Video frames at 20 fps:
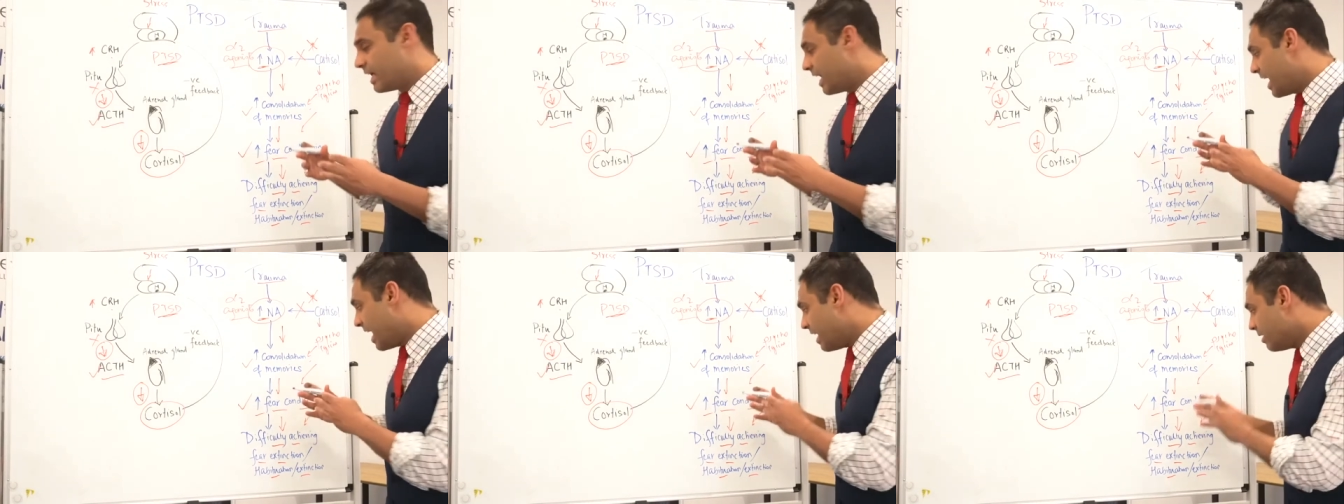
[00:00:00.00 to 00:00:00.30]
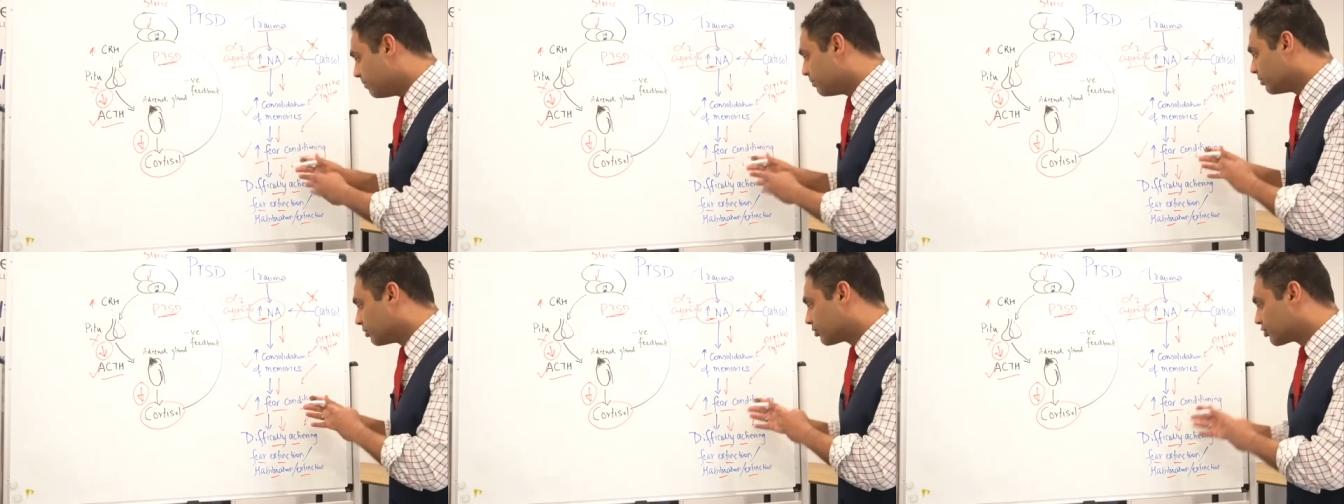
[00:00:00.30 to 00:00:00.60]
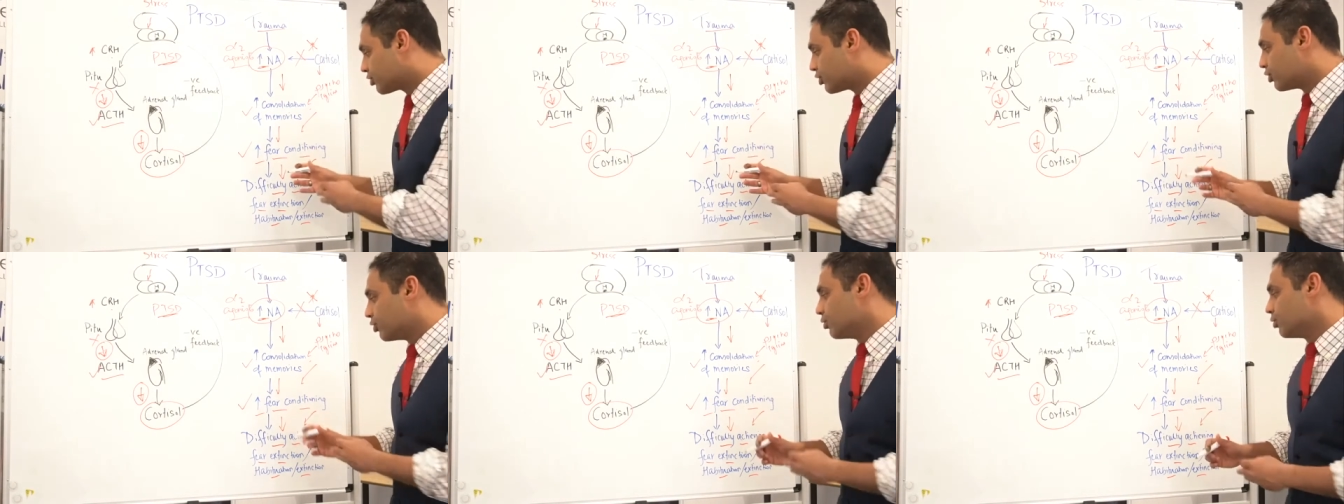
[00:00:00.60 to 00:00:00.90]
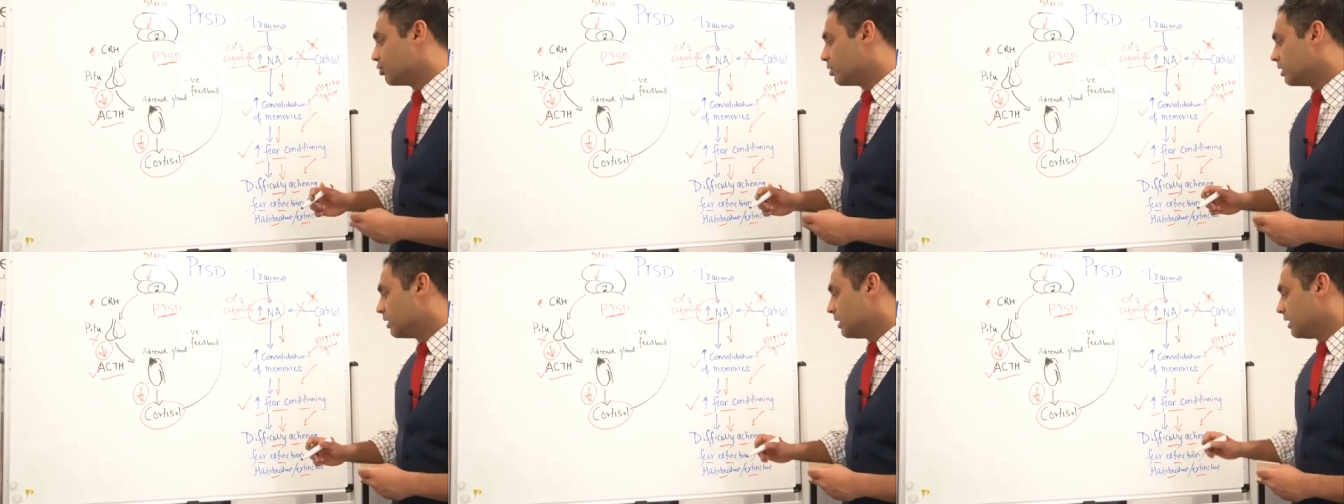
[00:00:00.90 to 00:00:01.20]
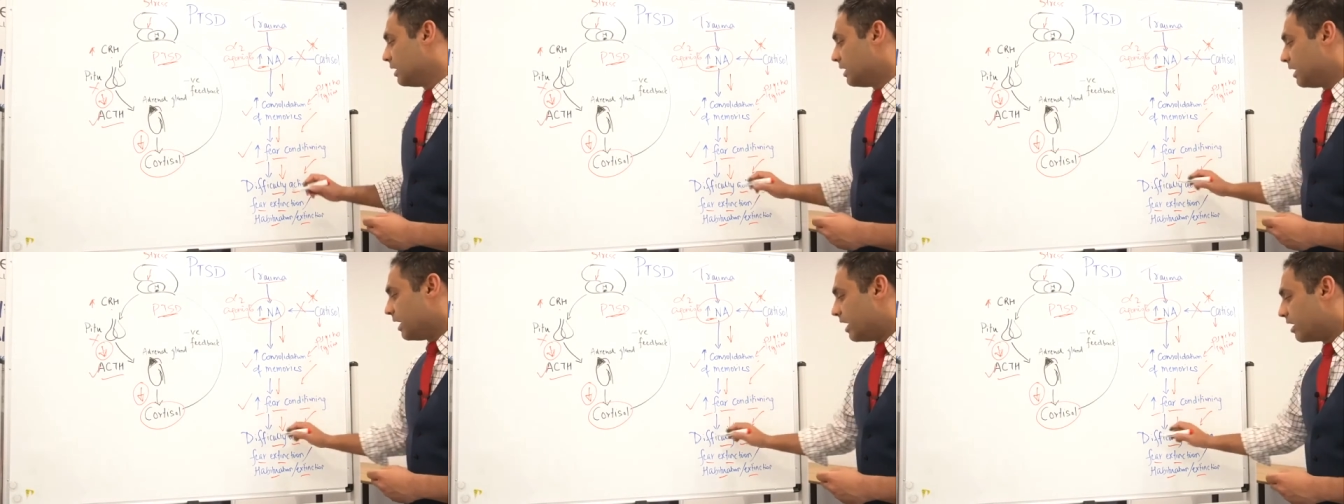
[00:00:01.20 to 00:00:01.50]
able to
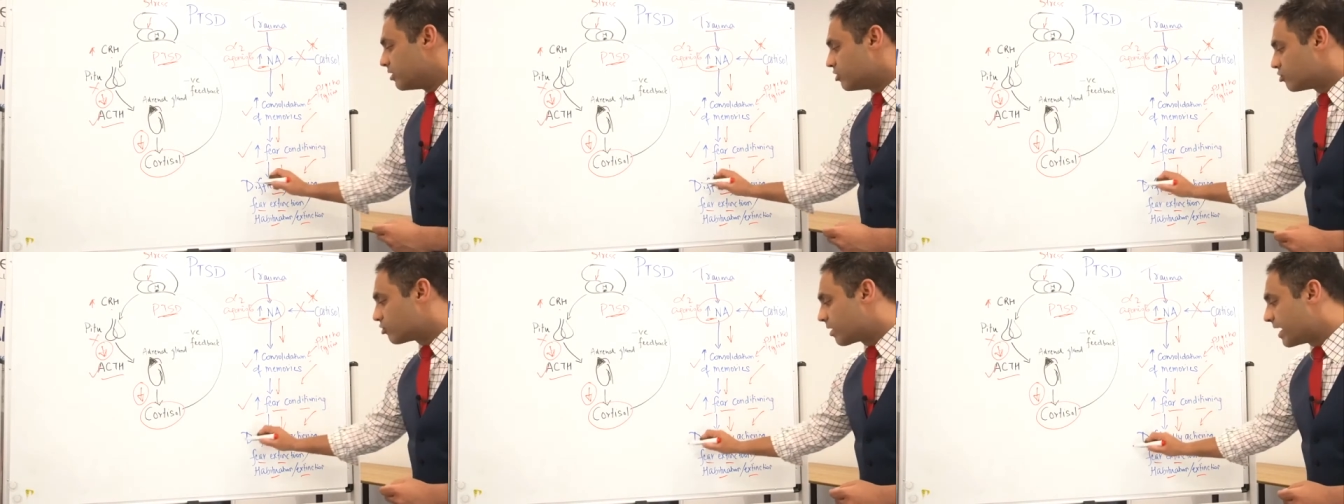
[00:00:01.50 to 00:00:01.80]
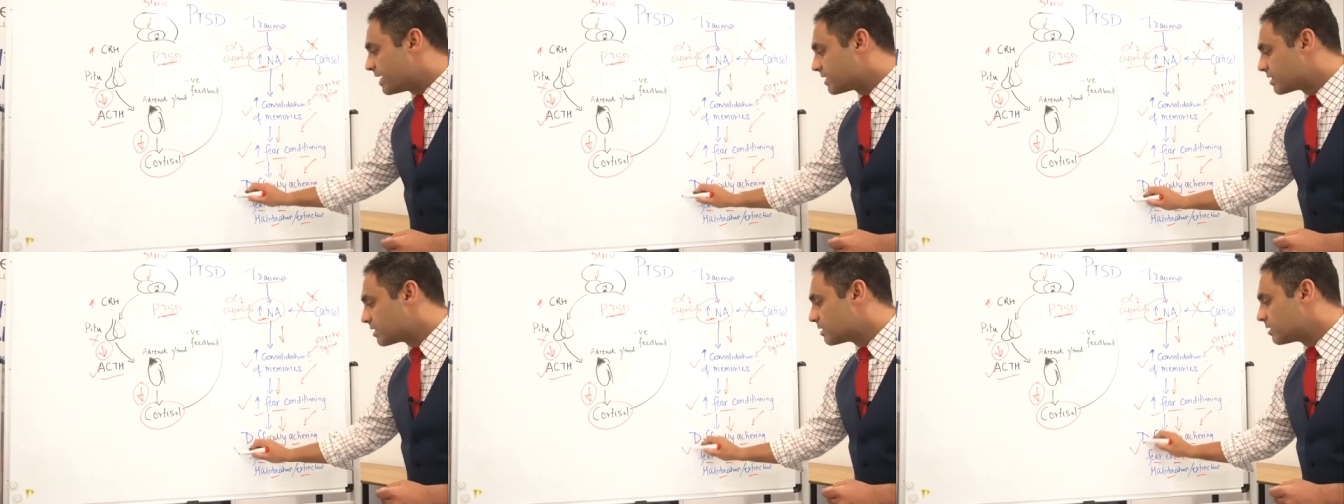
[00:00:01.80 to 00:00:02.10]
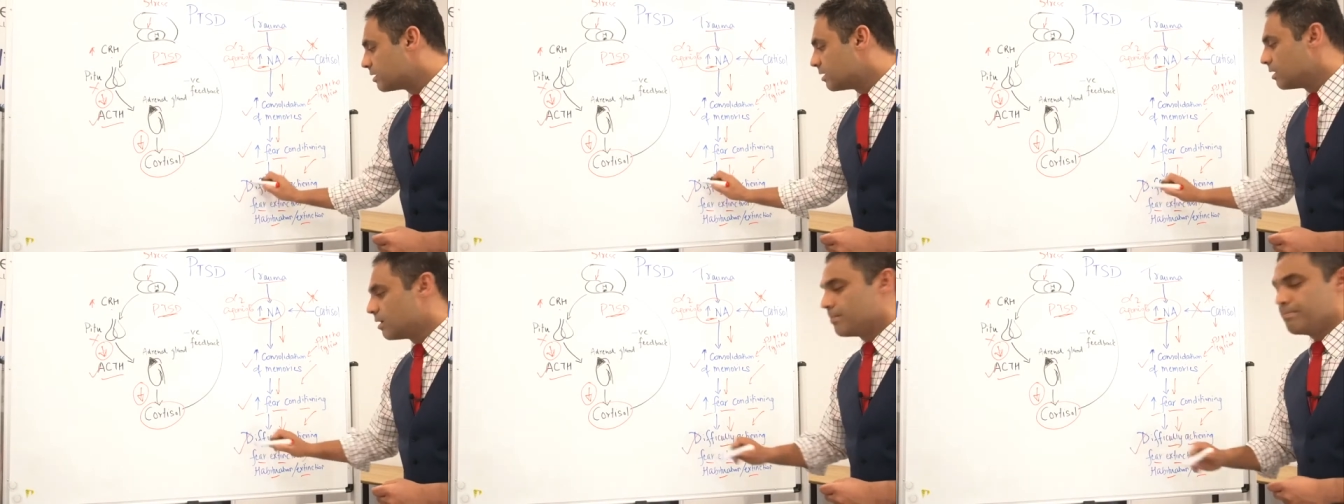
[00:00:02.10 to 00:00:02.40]
address